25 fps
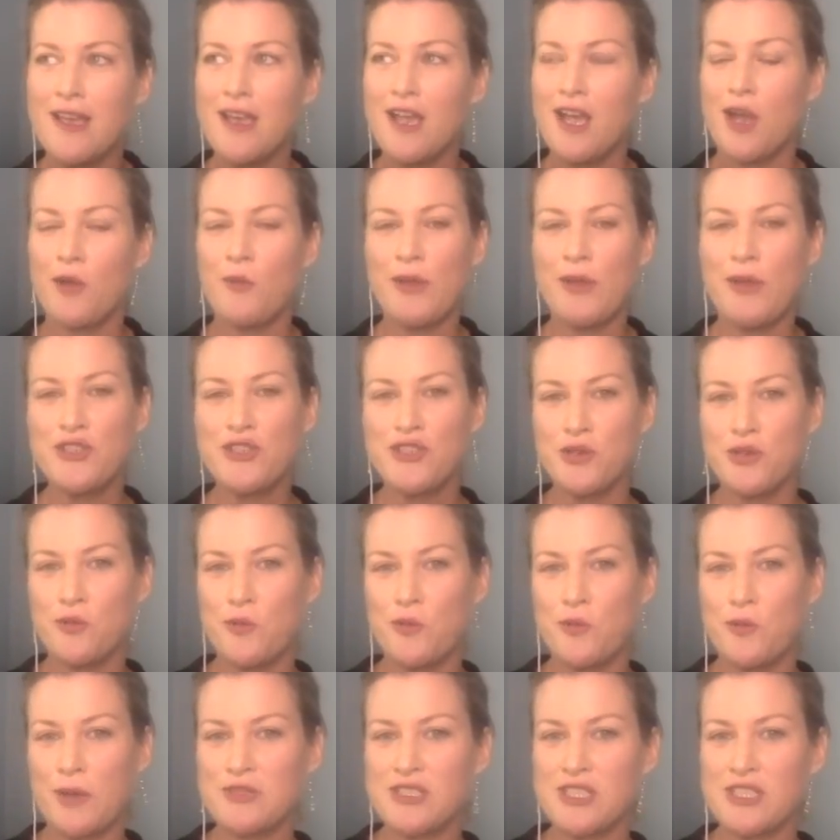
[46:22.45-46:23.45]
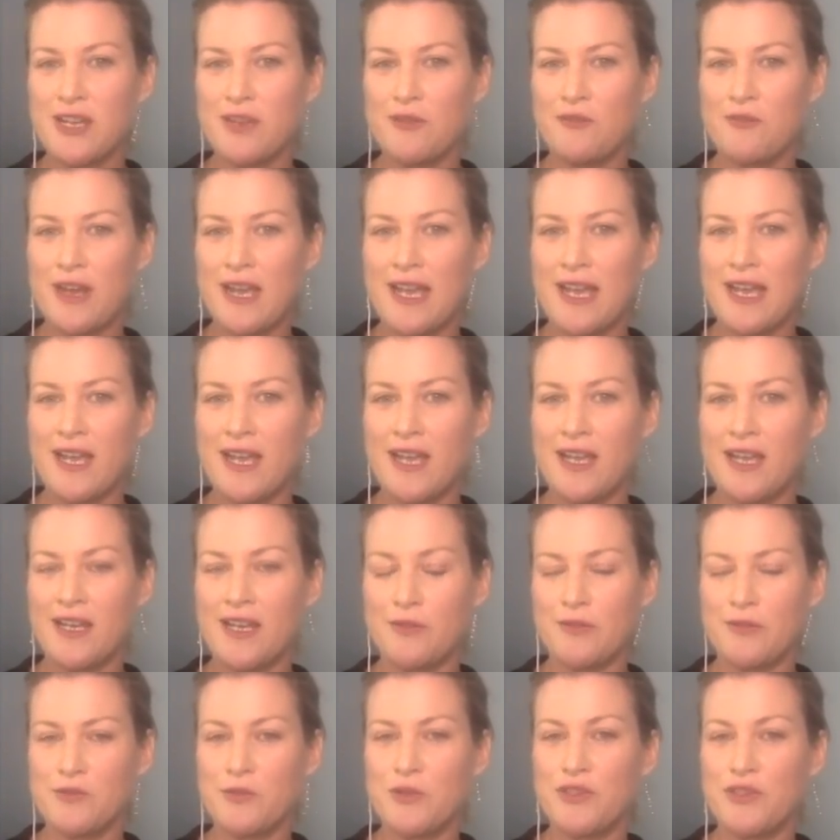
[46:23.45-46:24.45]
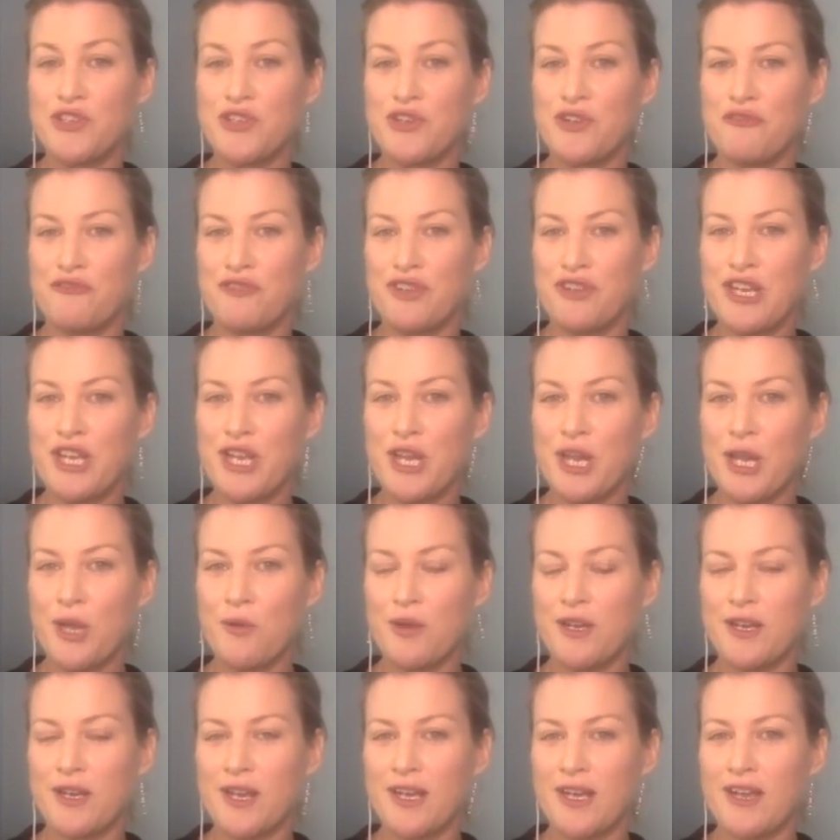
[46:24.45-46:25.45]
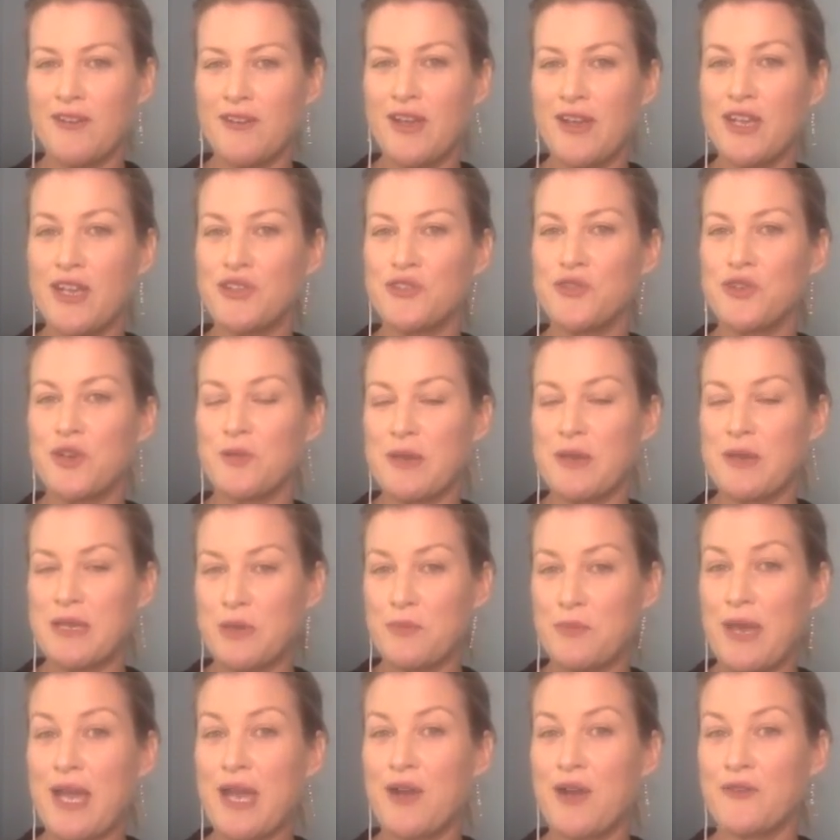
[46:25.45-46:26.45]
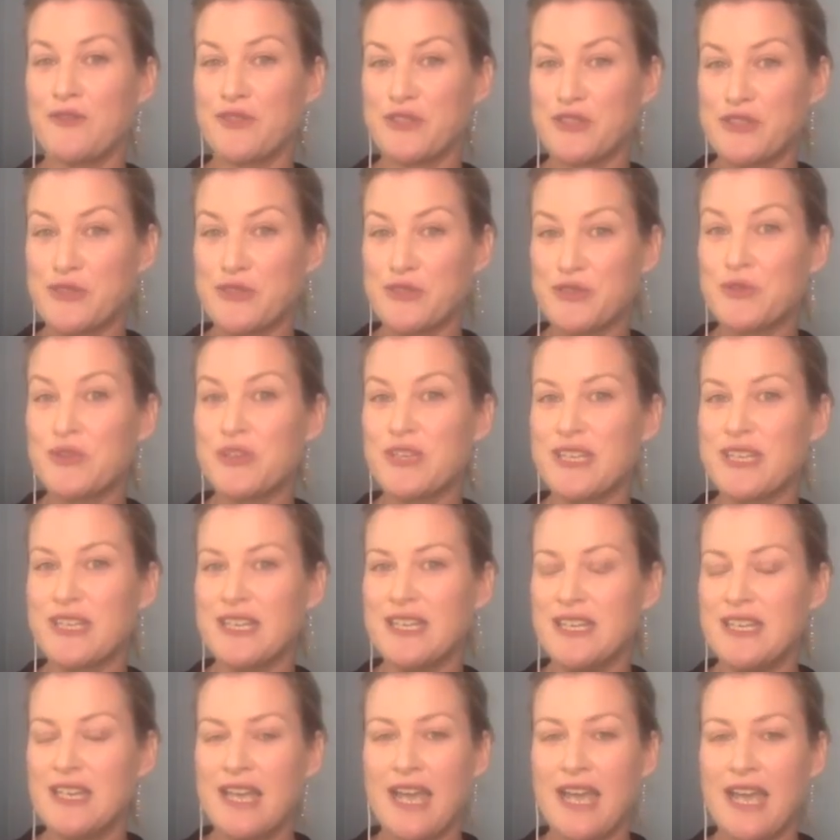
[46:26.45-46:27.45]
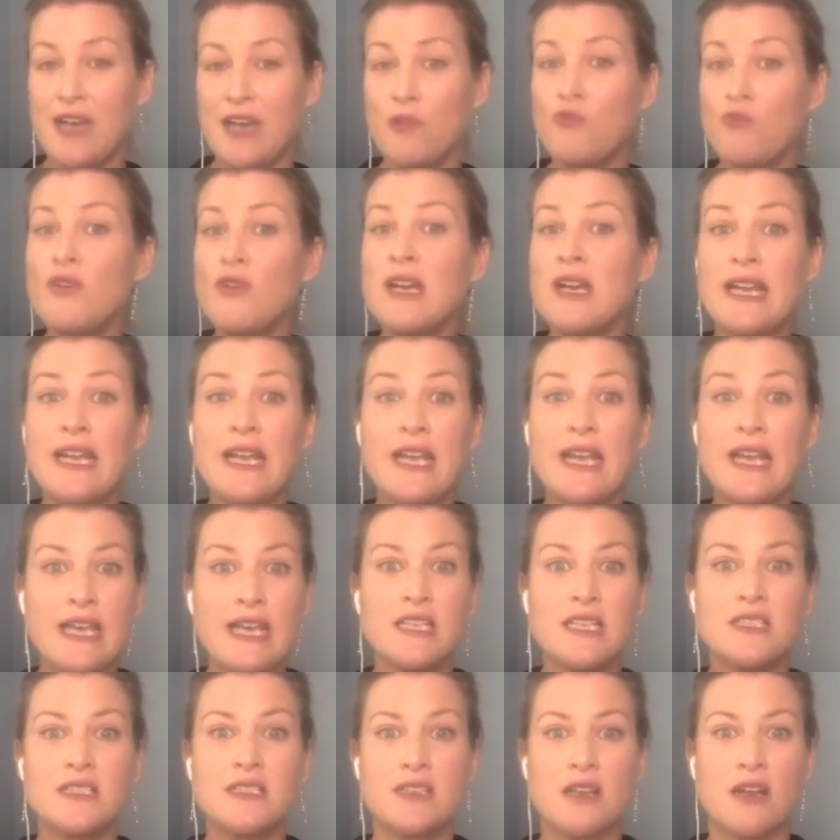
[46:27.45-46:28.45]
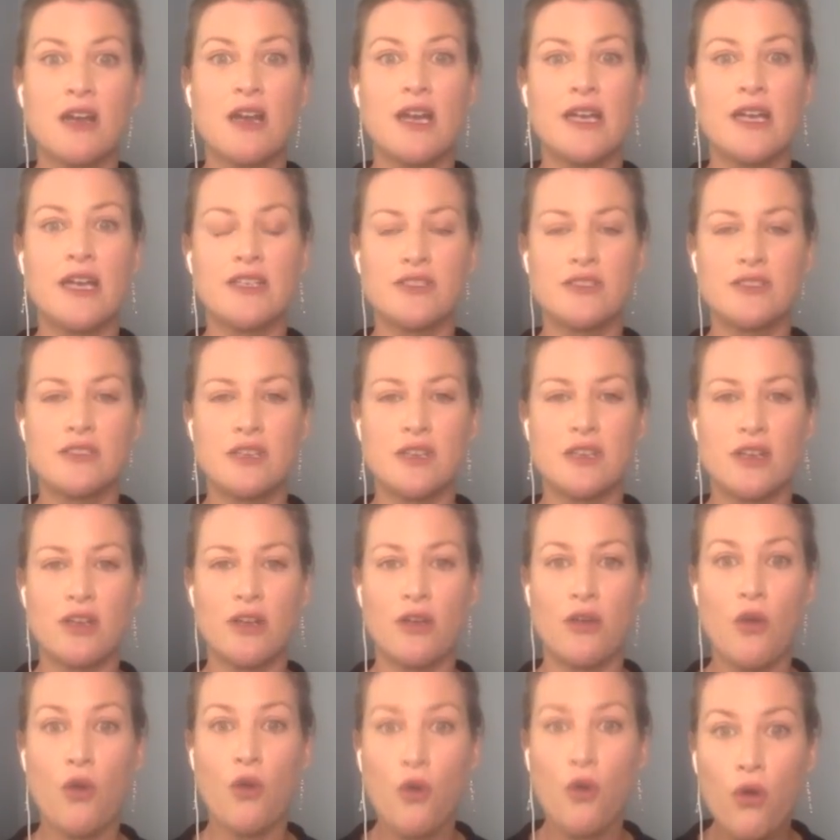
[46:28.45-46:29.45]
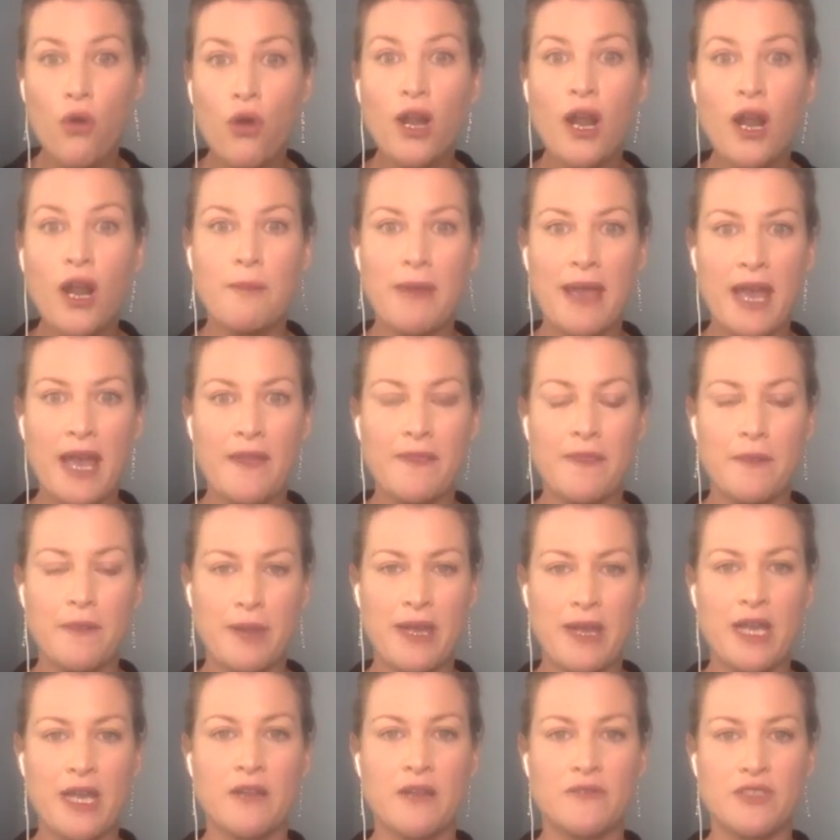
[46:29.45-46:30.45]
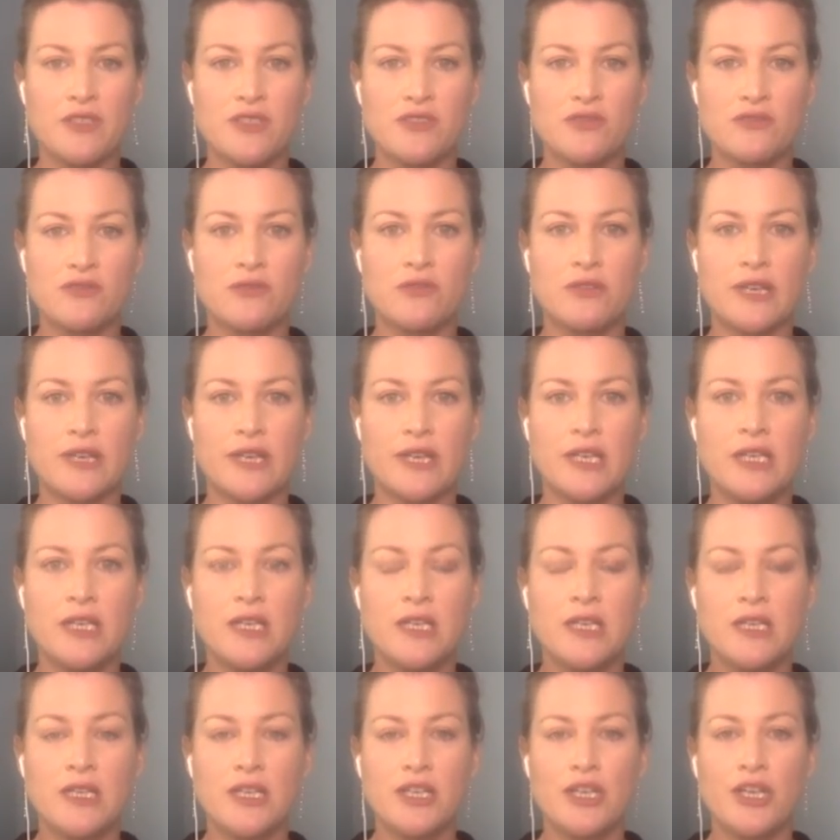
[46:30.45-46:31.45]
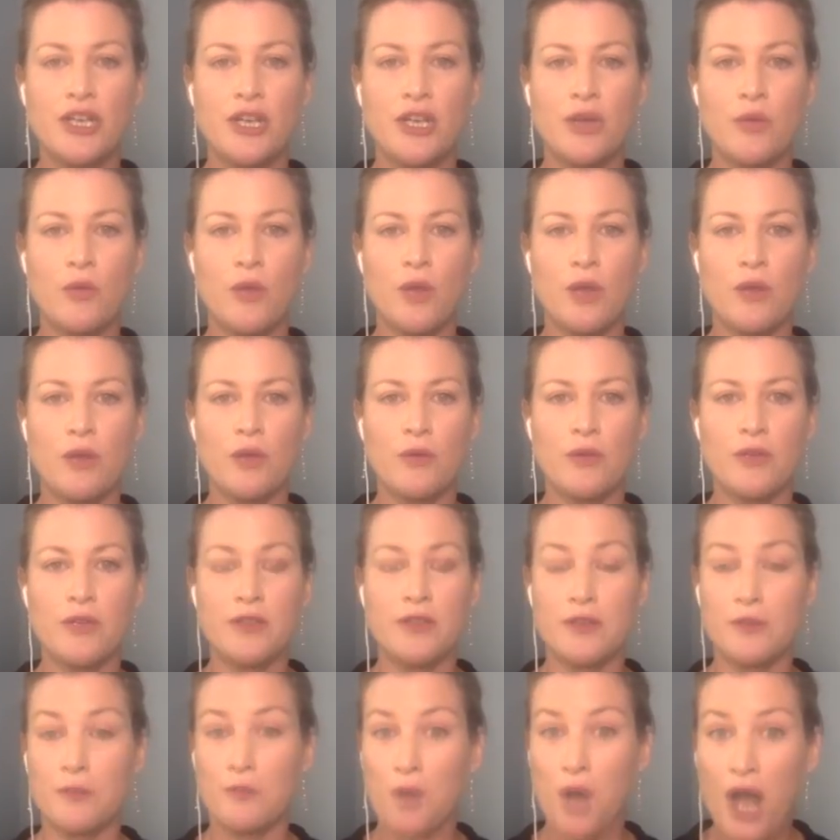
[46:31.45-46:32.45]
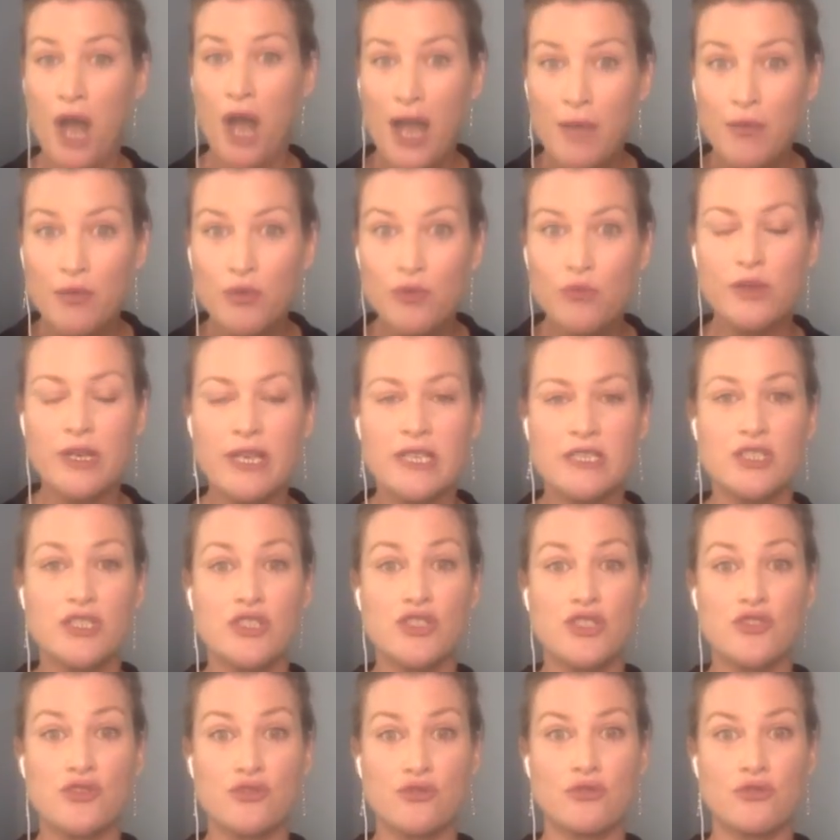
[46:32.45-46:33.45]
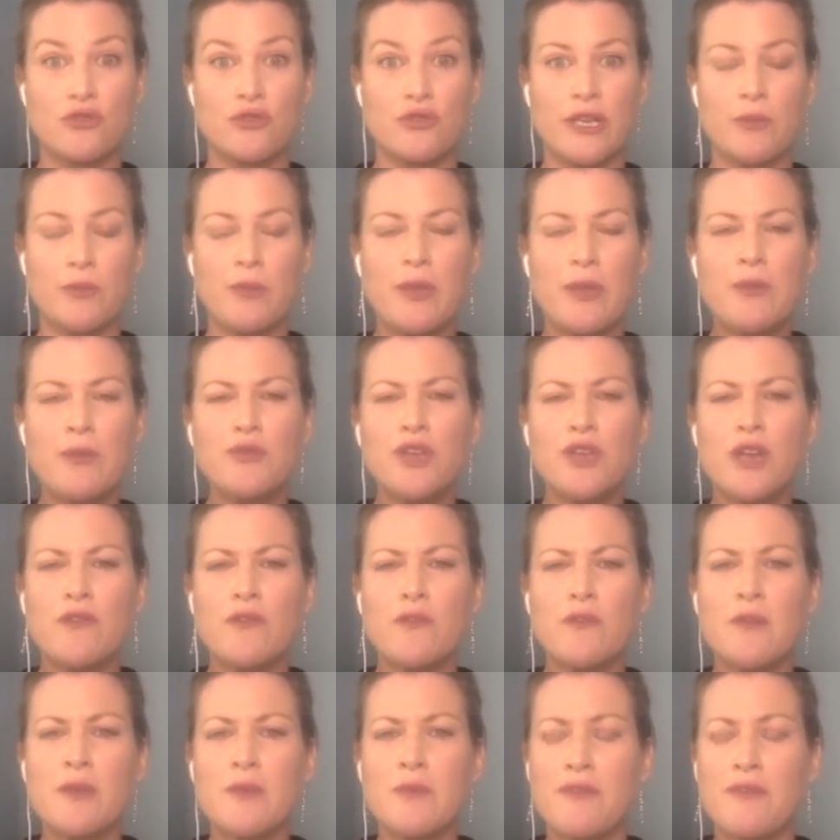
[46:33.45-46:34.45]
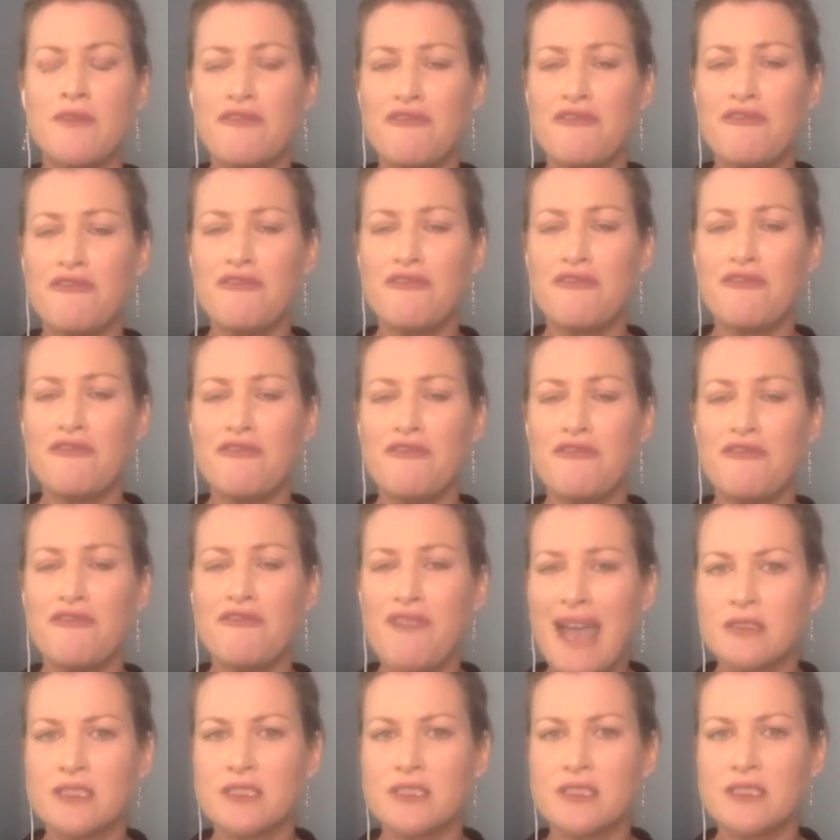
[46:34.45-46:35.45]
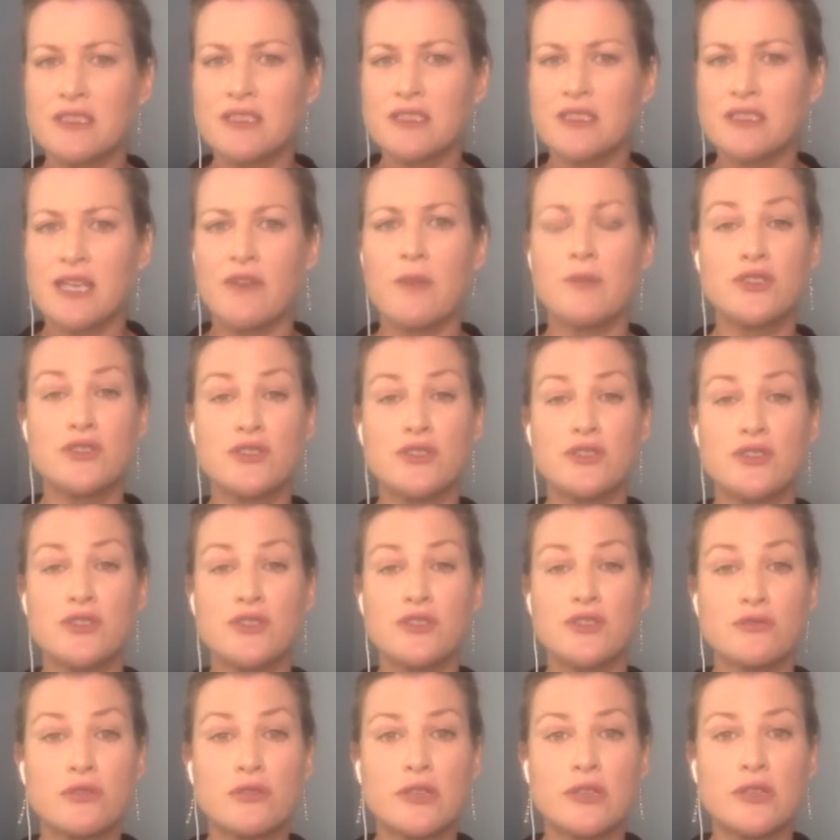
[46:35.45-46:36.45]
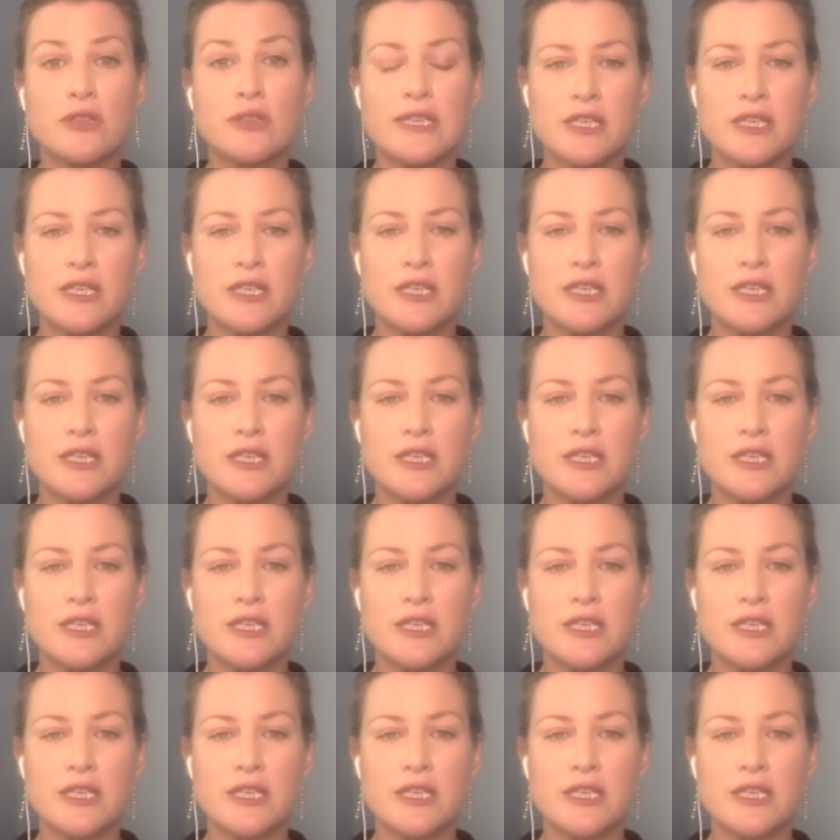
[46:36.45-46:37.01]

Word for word: I went to your website, Ray, and I was watching your video and I love how you talk about the power of the story. And it really is, guys, all about the power of the story. You know, uh, the Bible is a story. People don't remember facts, they remember stories. And